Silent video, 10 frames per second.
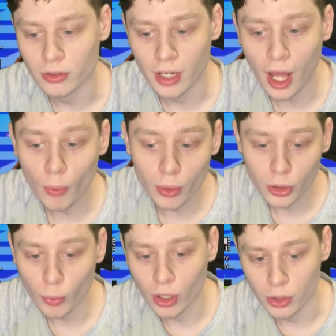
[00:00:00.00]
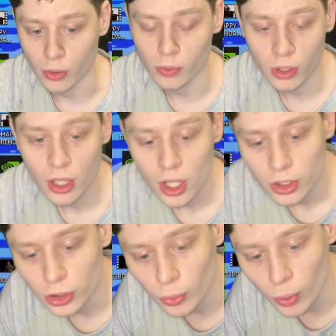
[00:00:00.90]
So now what you want to do,
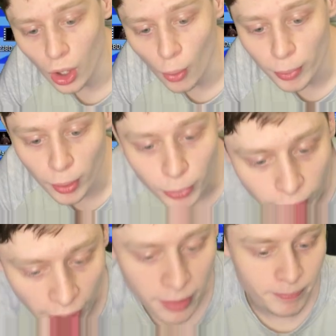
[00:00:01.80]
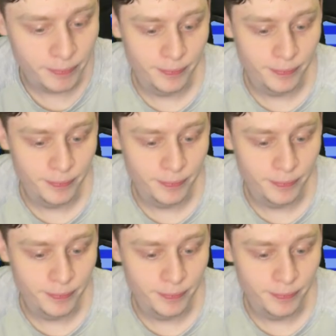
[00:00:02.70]
you're going to open up your game,